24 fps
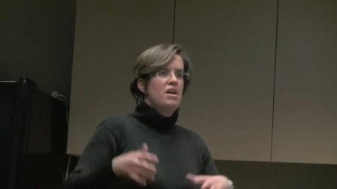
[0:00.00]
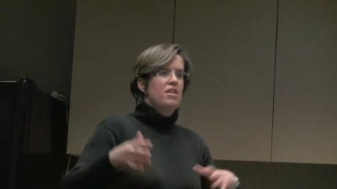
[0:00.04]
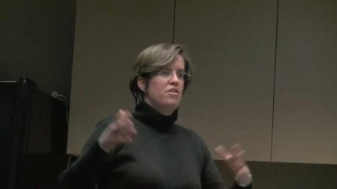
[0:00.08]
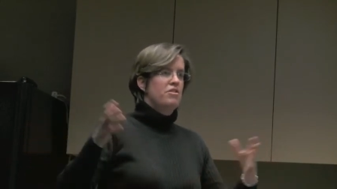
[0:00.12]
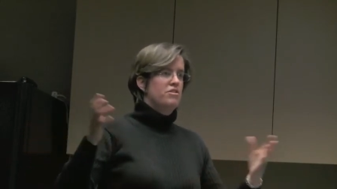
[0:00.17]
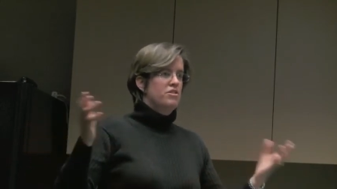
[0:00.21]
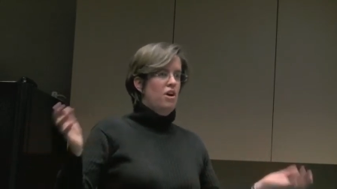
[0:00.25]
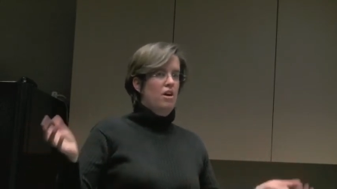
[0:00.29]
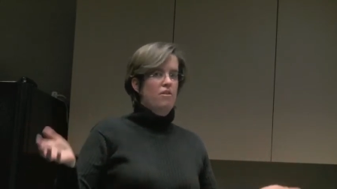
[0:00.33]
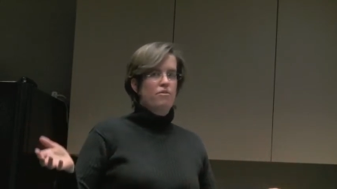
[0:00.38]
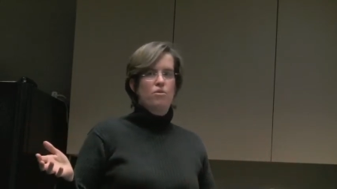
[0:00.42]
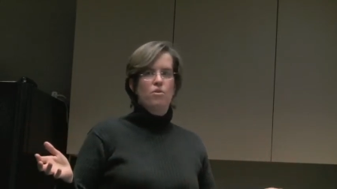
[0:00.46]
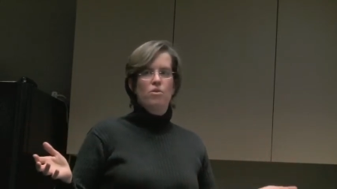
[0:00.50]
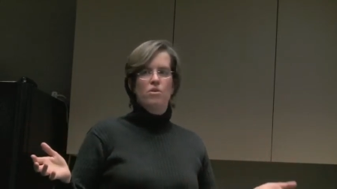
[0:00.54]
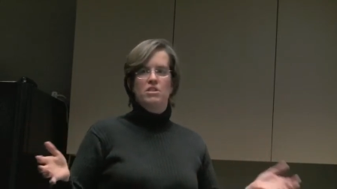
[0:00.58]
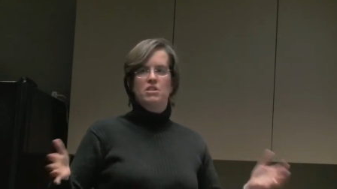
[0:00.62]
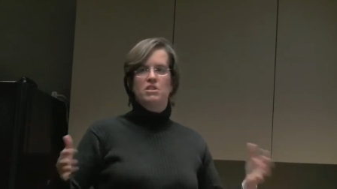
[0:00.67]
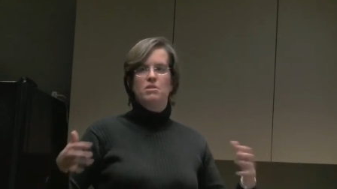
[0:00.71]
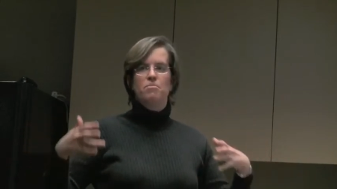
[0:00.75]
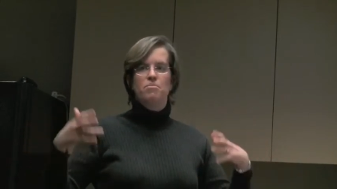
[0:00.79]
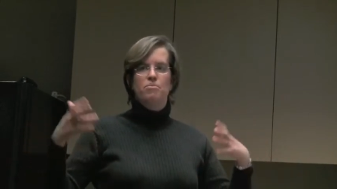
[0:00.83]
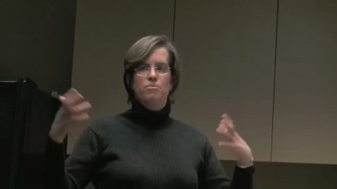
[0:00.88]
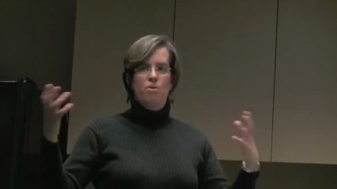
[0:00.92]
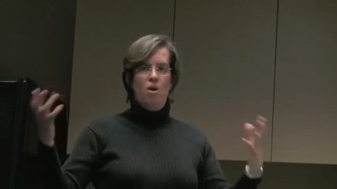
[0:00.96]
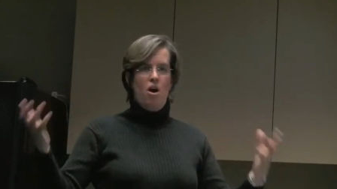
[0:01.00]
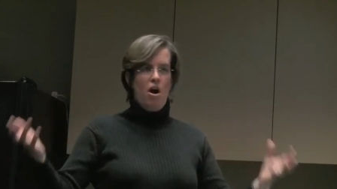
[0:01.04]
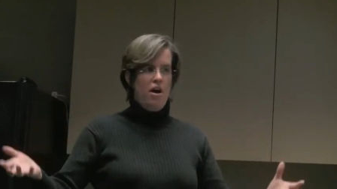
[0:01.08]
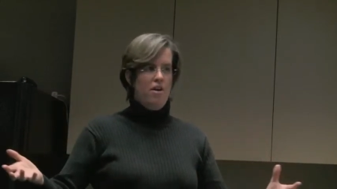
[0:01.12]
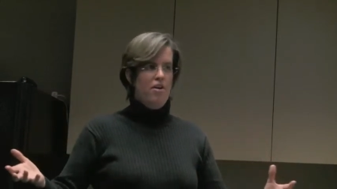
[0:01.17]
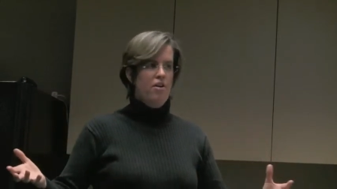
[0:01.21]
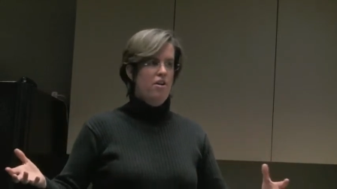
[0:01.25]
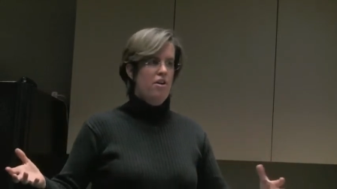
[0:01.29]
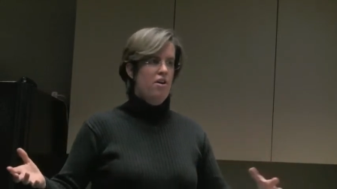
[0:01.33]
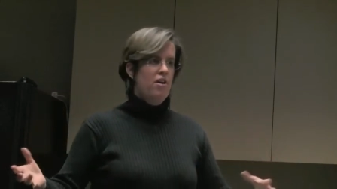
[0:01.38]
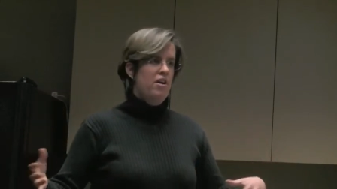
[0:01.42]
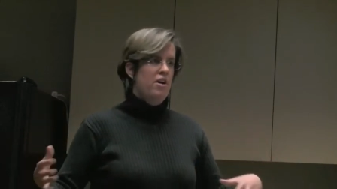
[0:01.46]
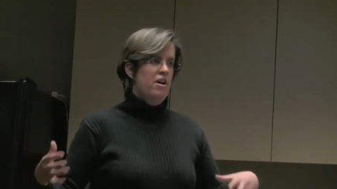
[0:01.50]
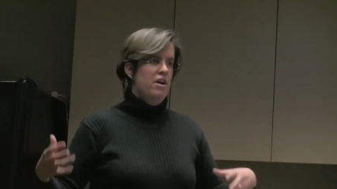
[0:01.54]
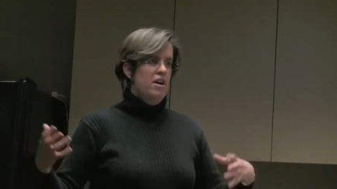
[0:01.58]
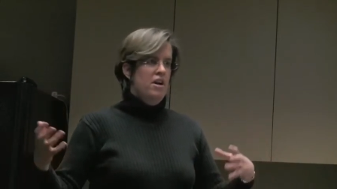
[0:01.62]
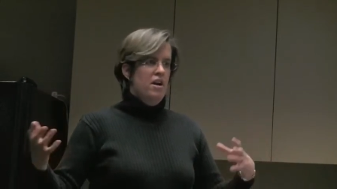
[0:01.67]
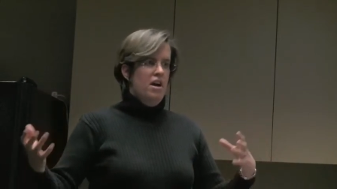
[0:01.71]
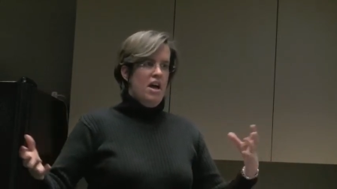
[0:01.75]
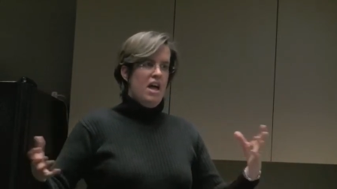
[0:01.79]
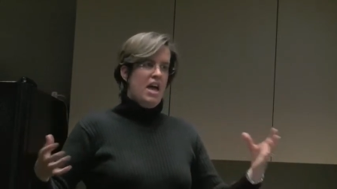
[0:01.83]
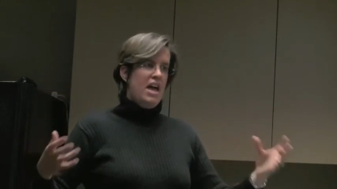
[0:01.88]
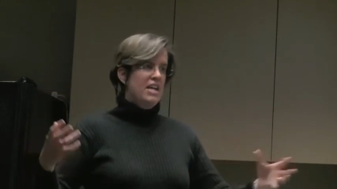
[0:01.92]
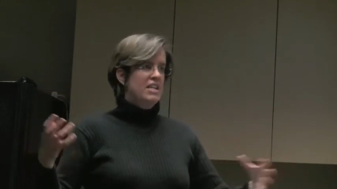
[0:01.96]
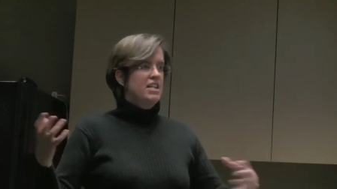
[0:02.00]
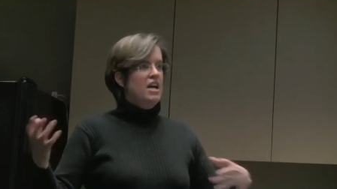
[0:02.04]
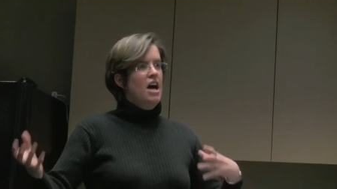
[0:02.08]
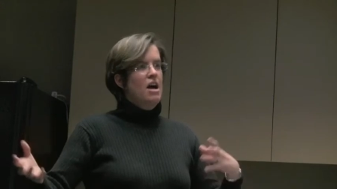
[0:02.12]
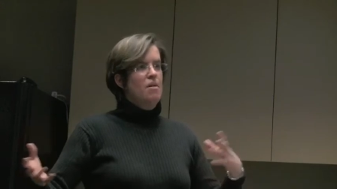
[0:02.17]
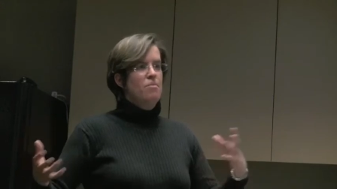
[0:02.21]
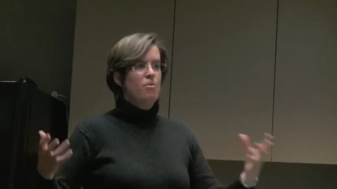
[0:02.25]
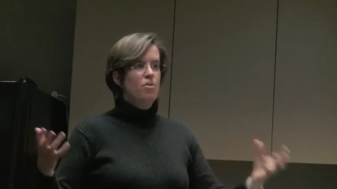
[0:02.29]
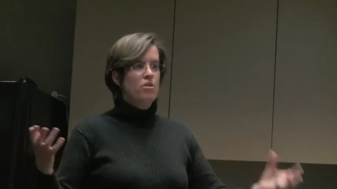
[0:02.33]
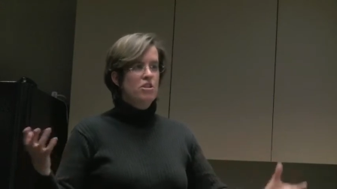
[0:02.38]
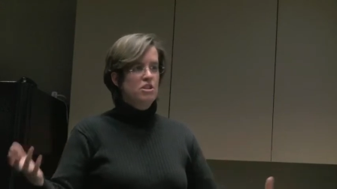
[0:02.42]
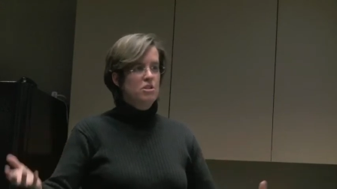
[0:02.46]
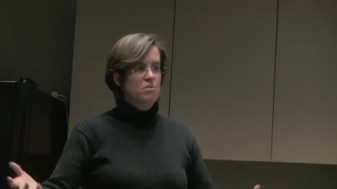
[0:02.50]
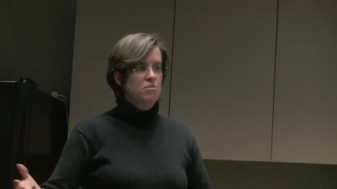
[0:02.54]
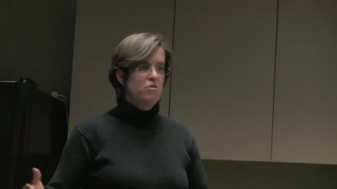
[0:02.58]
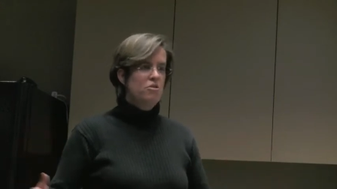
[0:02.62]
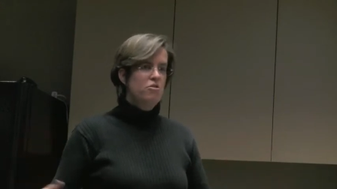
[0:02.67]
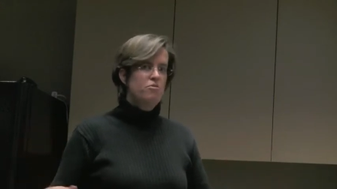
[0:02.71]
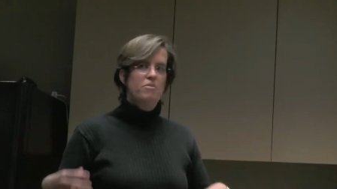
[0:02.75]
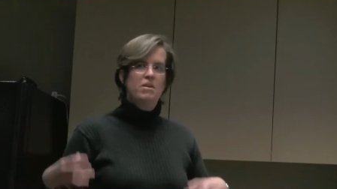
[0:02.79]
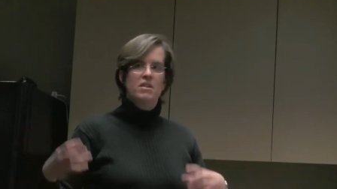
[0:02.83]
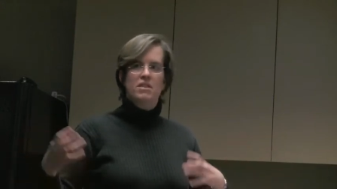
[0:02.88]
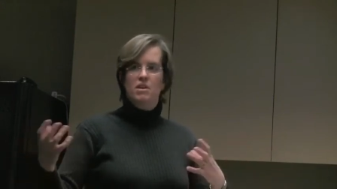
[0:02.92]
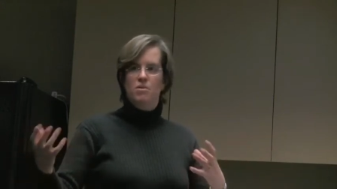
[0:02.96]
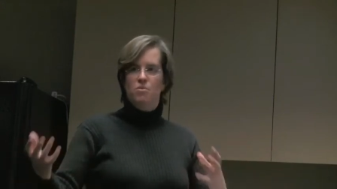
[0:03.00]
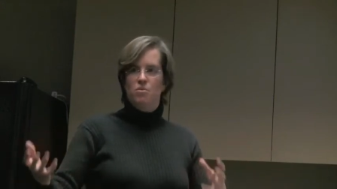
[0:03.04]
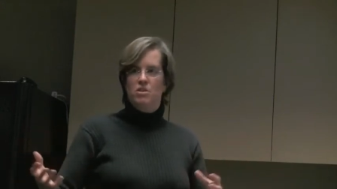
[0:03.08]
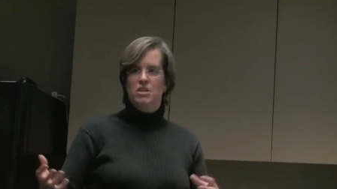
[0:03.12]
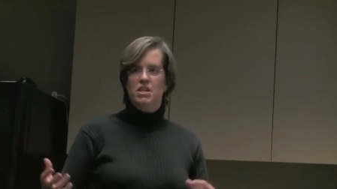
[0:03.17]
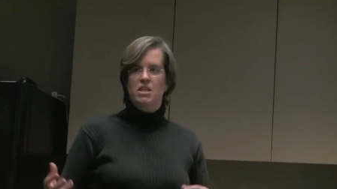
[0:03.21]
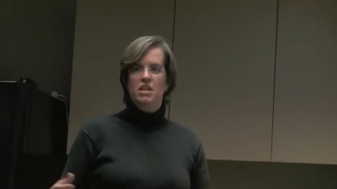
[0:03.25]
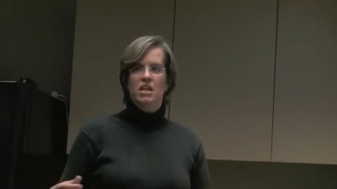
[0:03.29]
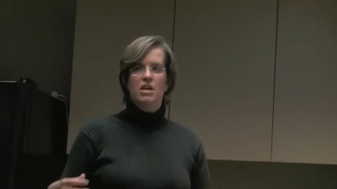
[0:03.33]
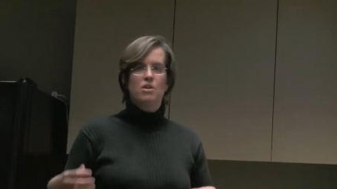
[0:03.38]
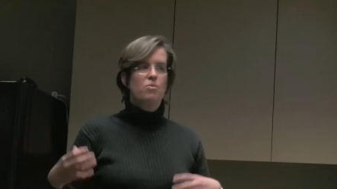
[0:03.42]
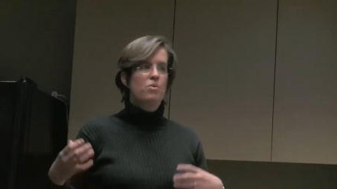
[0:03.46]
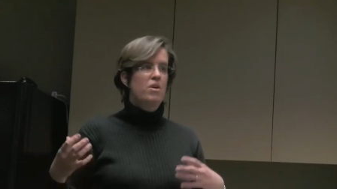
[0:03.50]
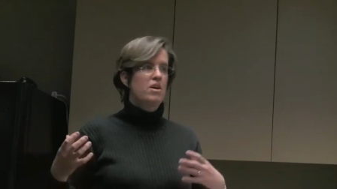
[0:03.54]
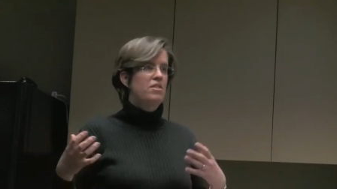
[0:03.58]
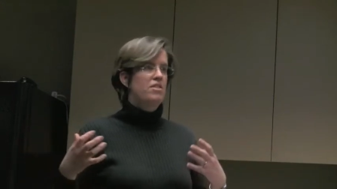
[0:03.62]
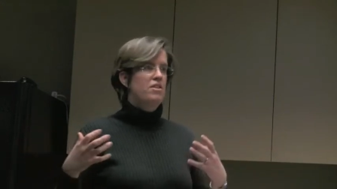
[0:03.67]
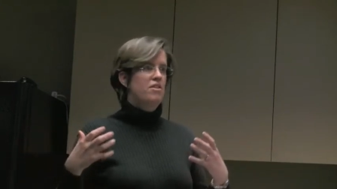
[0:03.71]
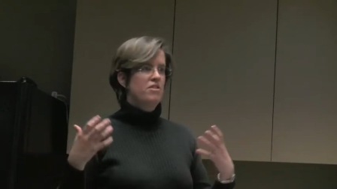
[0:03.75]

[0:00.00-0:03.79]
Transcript: There's, of course, the broader anti-abortion movement that we're dealing with.